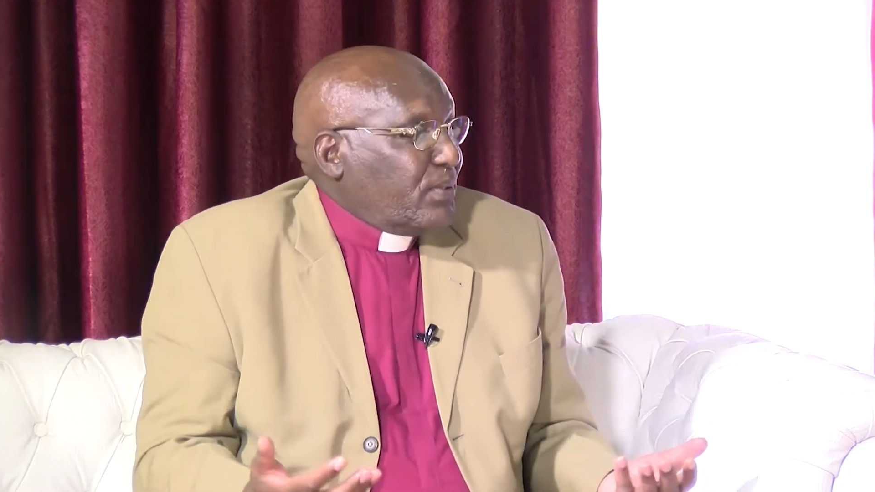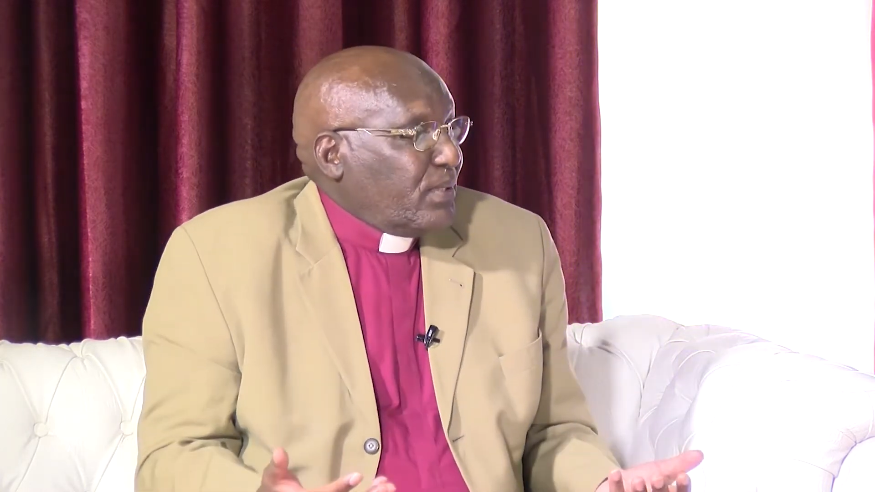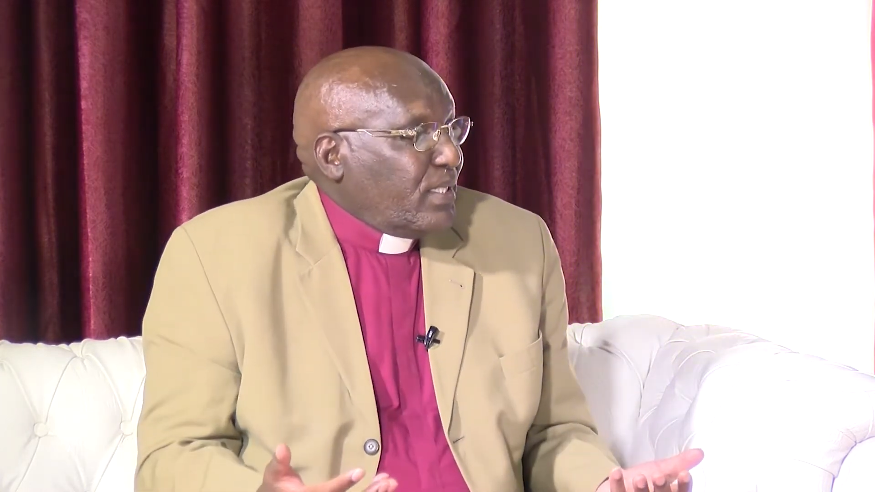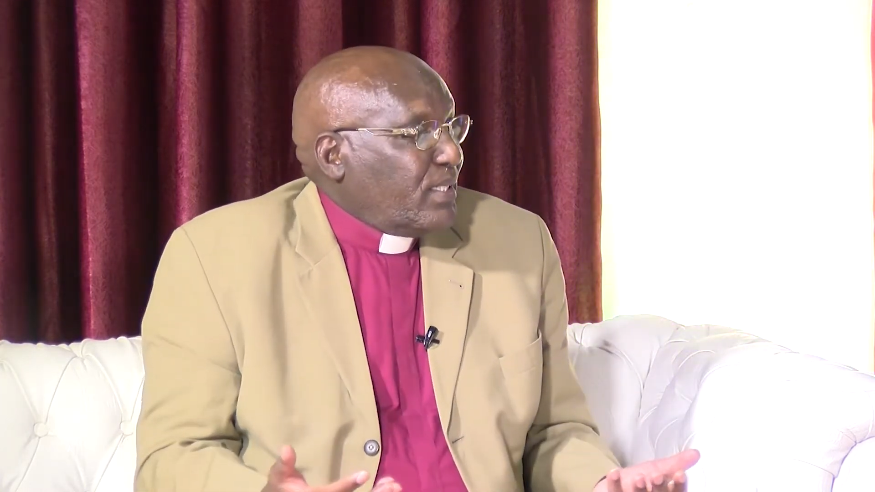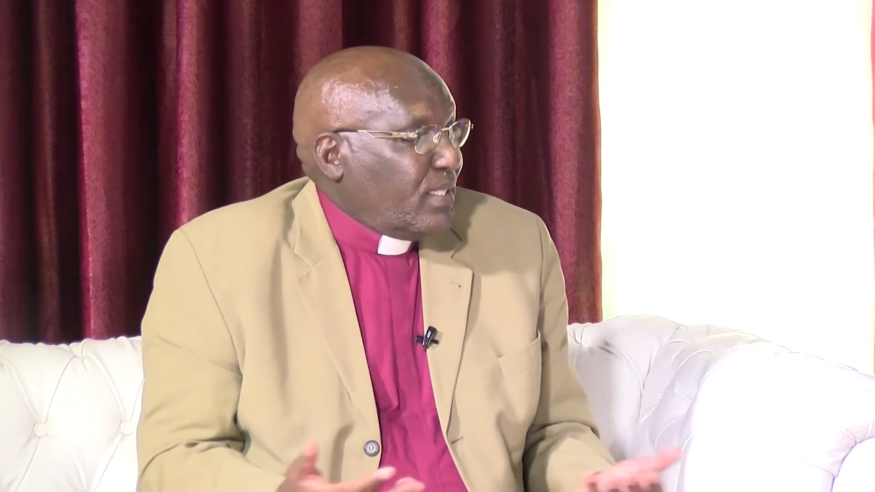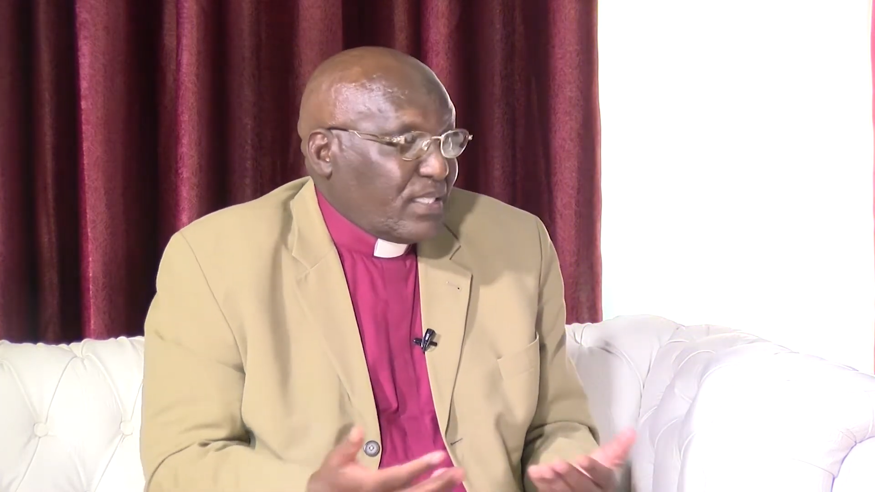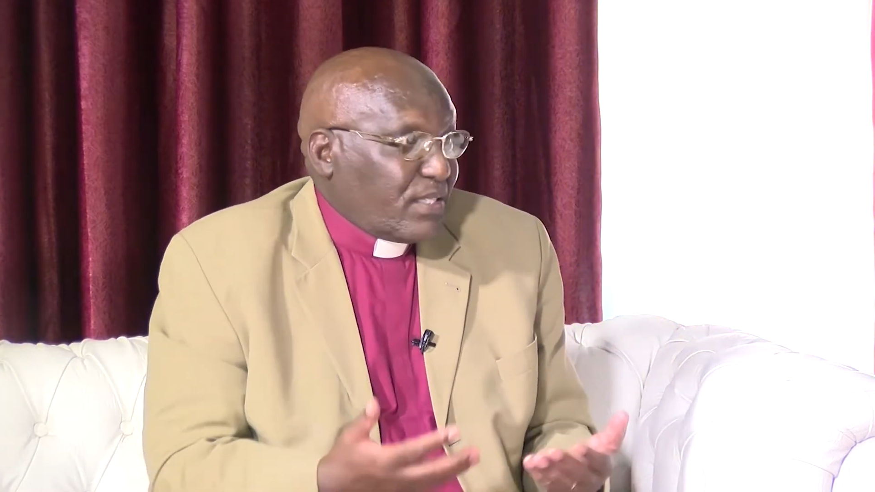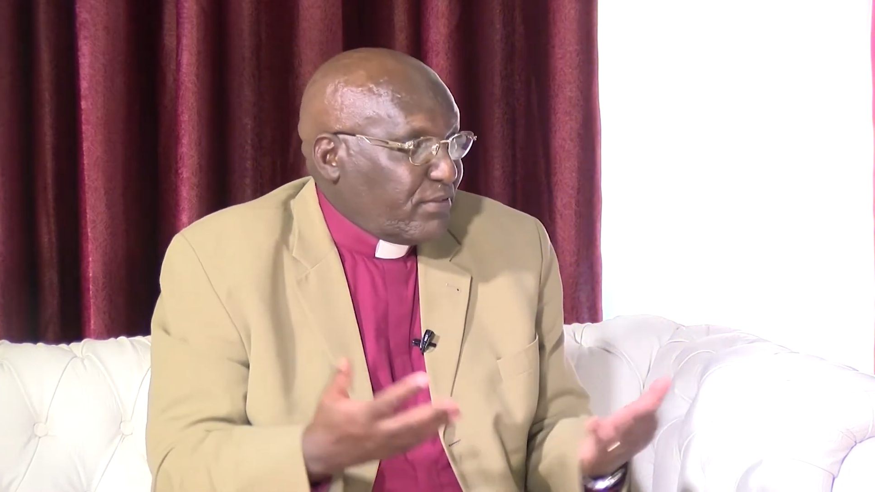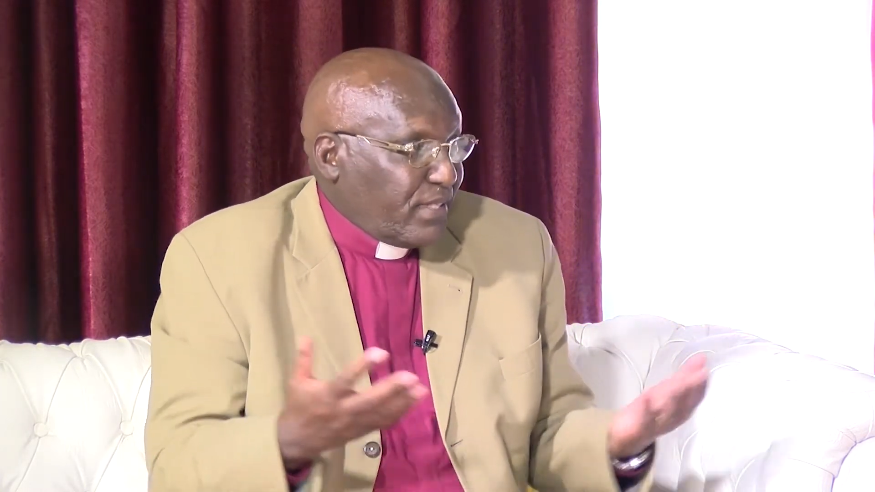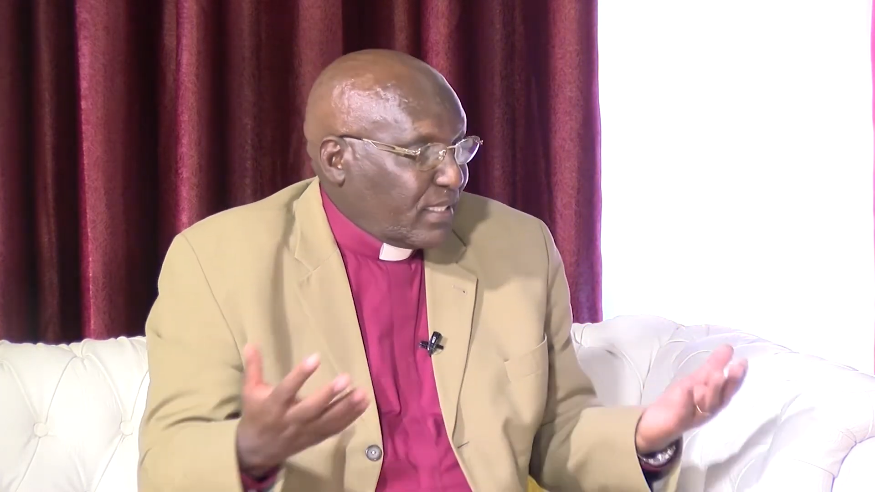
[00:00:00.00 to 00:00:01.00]
It is
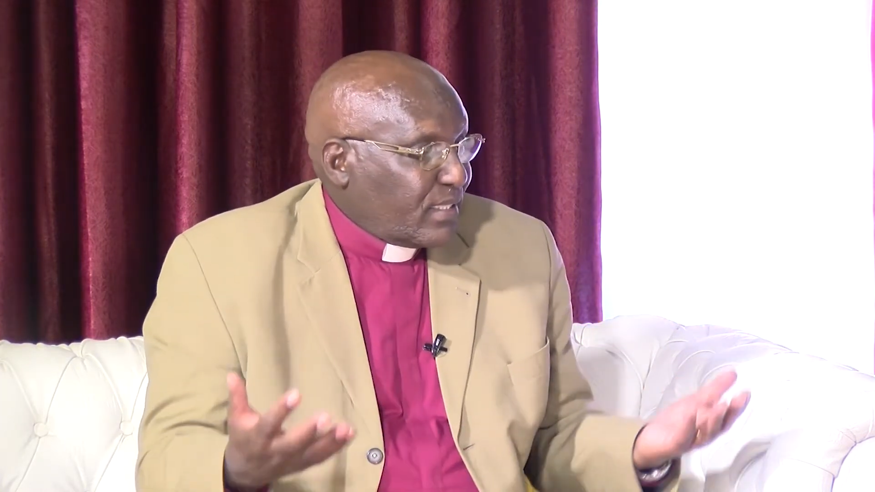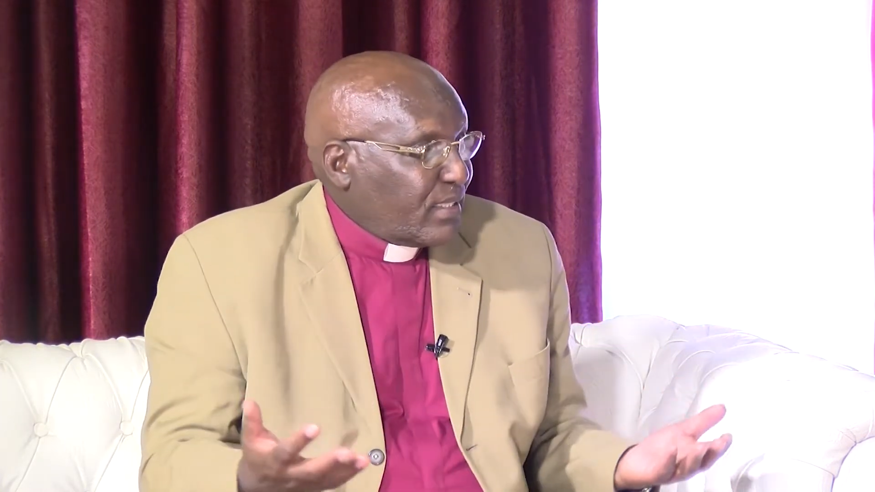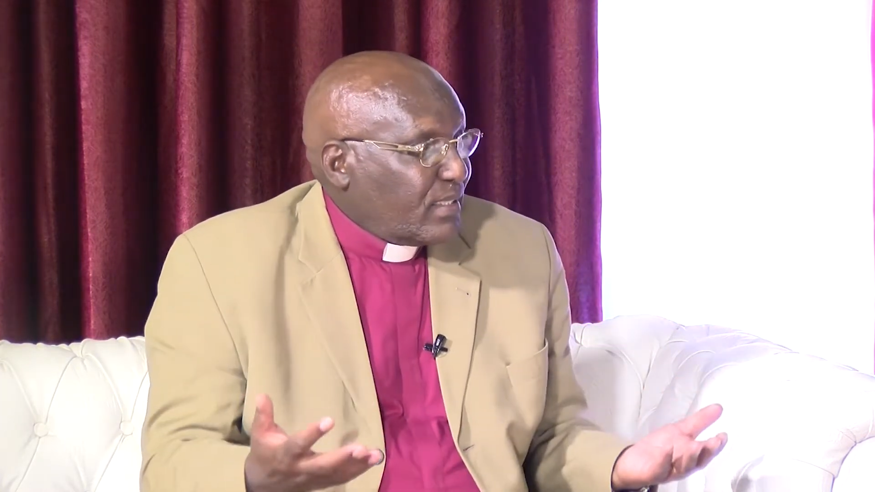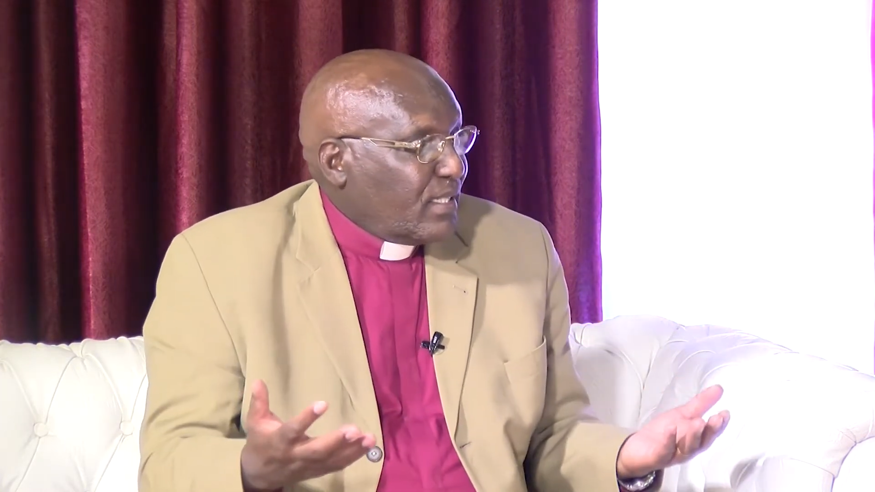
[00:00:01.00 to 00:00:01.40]
a fact